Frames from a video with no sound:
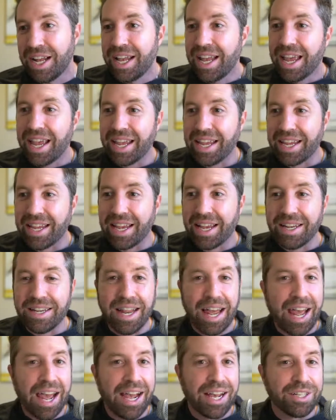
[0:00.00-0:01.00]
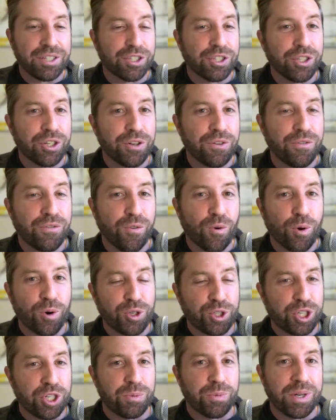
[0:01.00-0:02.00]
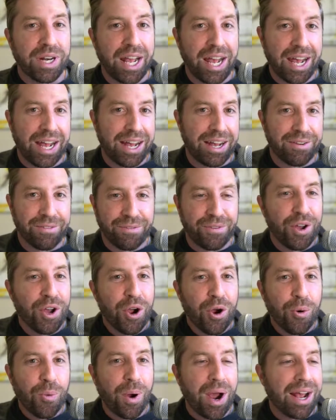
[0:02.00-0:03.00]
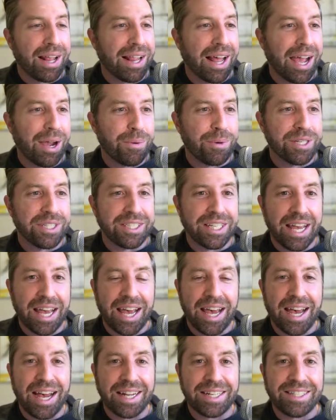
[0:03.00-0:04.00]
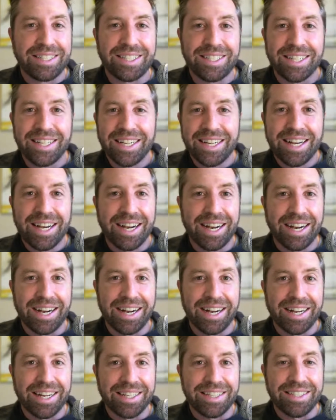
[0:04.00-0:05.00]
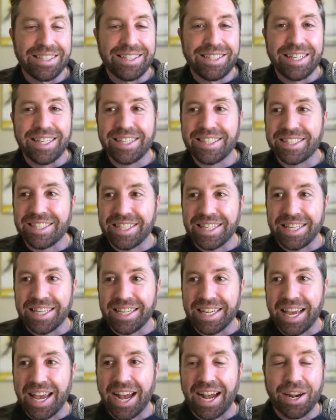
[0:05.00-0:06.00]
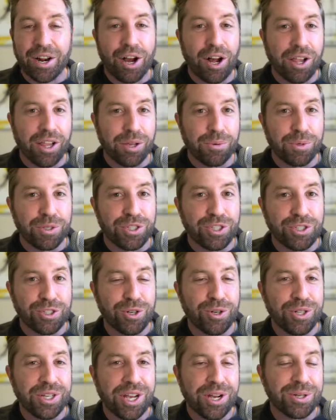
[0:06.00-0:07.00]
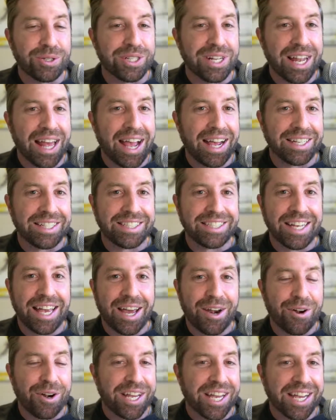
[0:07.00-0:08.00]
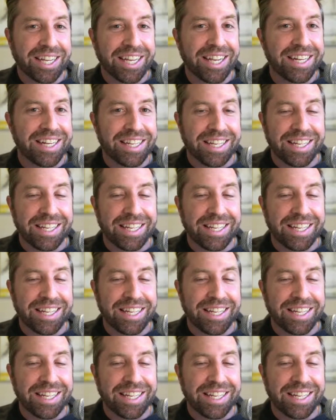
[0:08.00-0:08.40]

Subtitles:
And as good fortune would have, while I was at Disney at Hollywood Studios last Saturday, I get an